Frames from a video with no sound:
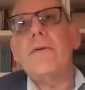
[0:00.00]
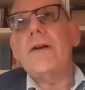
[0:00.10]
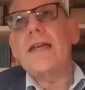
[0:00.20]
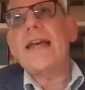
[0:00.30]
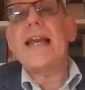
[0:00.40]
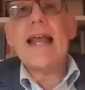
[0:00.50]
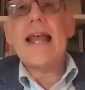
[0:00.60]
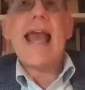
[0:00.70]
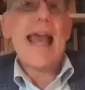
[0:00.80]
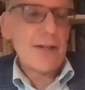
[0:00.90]
He had an
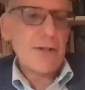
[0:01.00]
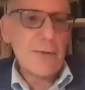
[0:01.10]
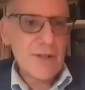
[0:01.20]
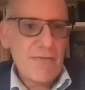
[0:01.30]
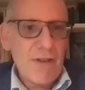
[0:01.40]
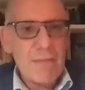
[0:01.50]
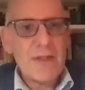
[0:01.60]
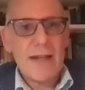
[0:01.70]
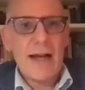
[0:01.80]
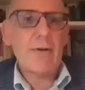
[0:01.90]
aunt who was a
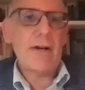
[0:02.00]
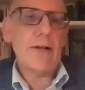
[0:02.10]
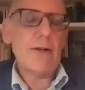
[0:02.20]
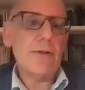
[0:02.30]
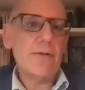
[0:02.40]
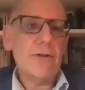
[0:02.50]
famous decorator who